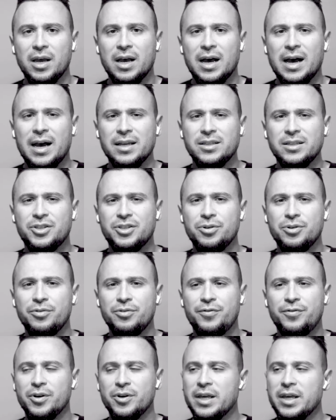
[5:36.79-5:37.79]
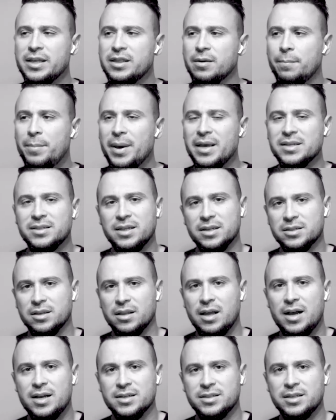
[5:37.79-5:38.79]
I do feel like the bass gets
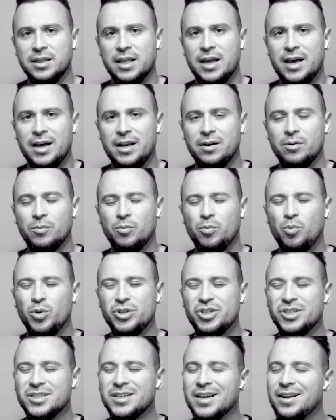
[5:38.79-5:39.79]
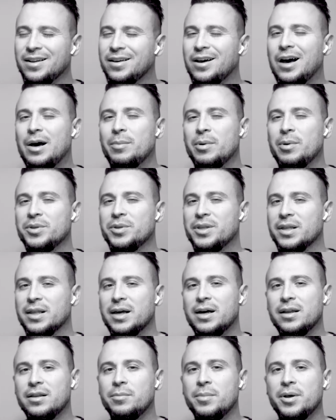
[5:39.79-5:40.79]
lost a lot, which is kind of common with a lot
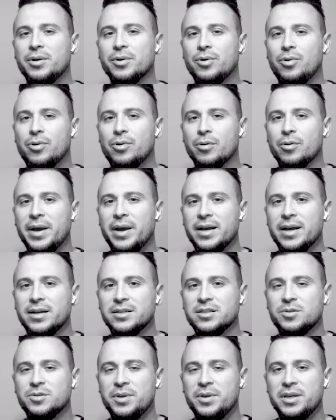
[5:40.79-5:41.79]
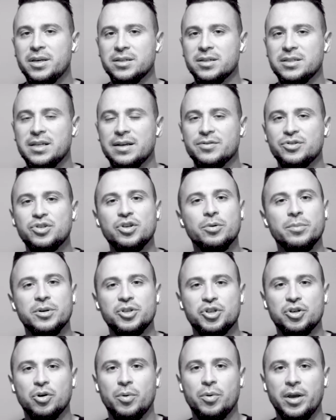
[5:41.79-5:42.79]
of the metalcore bands because they have so
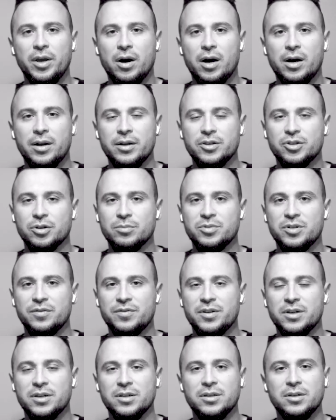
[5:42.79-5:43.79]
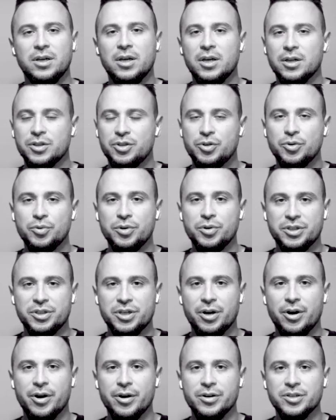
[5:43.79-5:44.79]
much going on in terms of the two
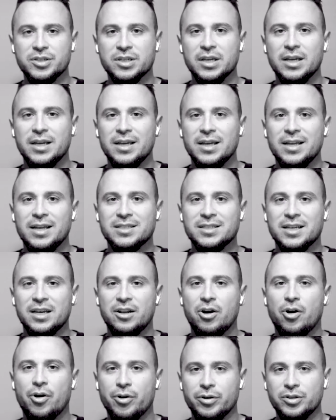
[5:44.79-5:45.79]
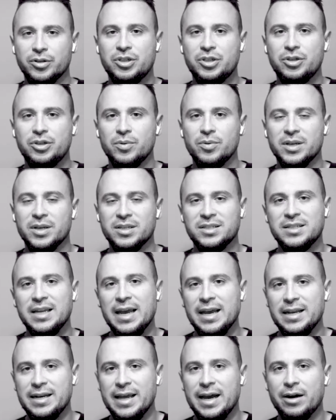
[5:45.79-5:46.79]
guitars. It's kind of hard to
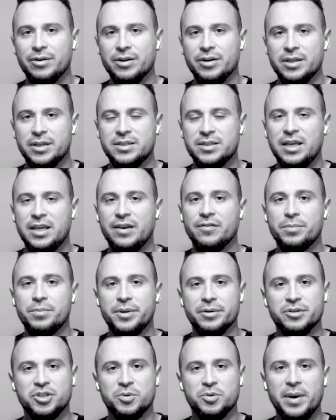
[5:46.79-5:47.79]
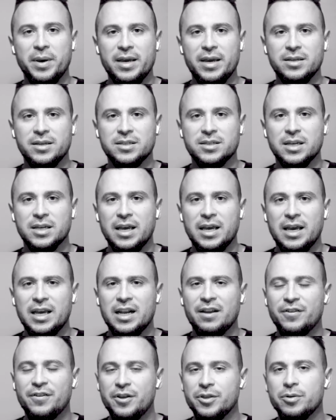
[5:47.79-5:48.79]
stand out unless they give them their space. And I
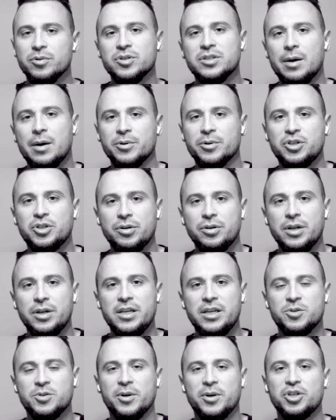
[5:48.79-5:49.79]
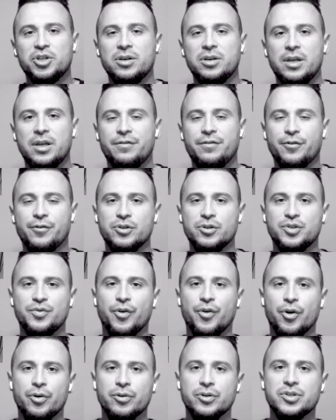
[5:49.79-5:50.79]
felt like there was an opportunity, especially on that first
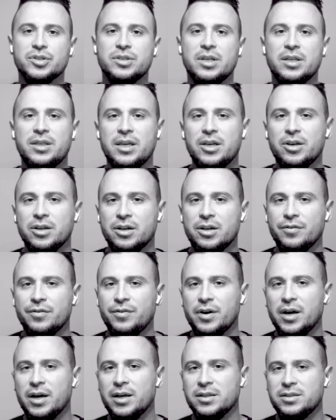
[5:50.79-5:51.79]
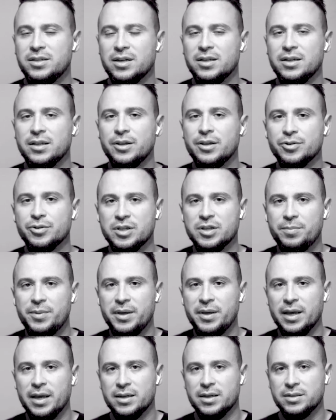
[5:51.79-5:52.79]
verse, that they could have done a little
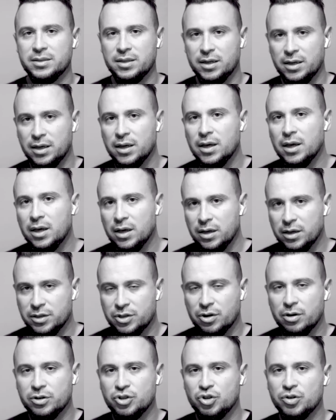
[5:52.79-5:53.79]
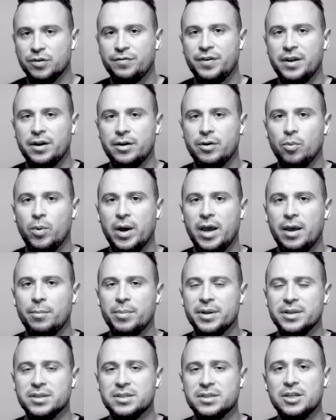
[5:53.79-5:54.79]
something as the guitars faded away,
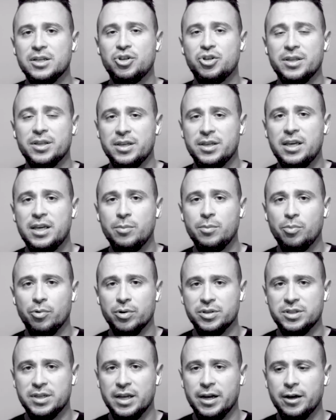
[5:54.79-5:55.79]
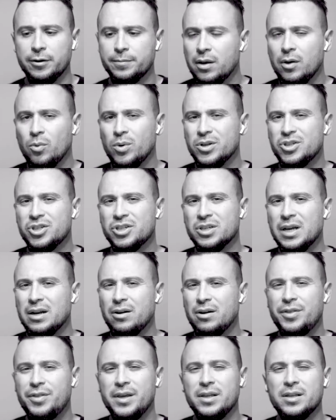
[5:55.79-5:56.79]
but instead you had the keyboards there, which I
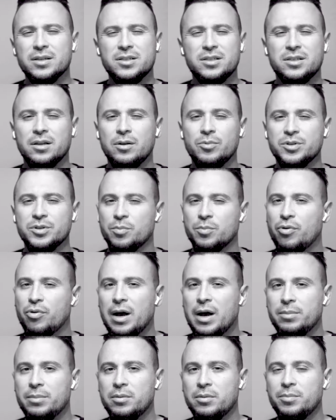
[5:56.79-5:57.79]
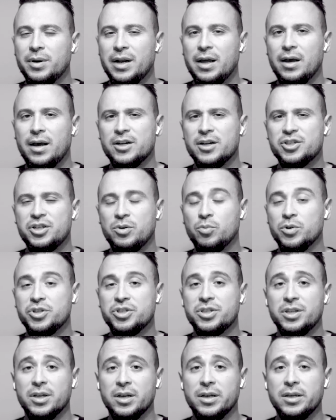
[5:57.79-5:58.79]
don't think necessarily was a problem, but I actually wish
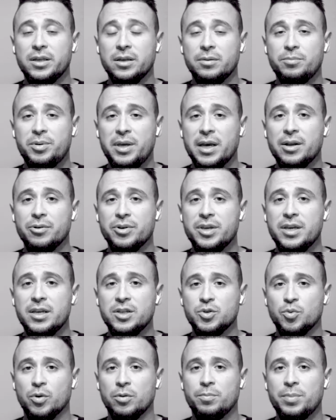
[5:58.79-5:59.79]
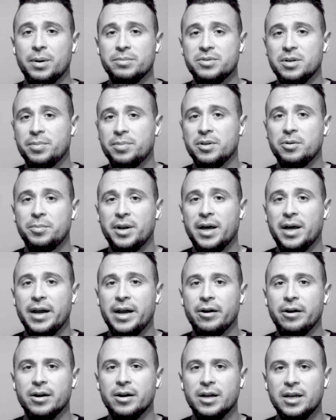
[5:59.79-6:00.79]
the piano keys were bumped up a little bit
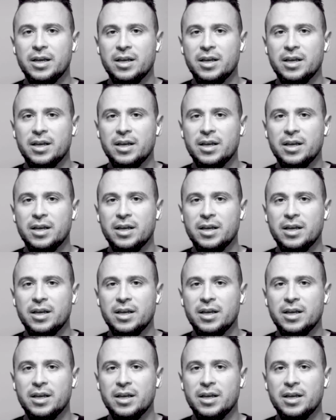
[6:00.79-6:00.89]
higher.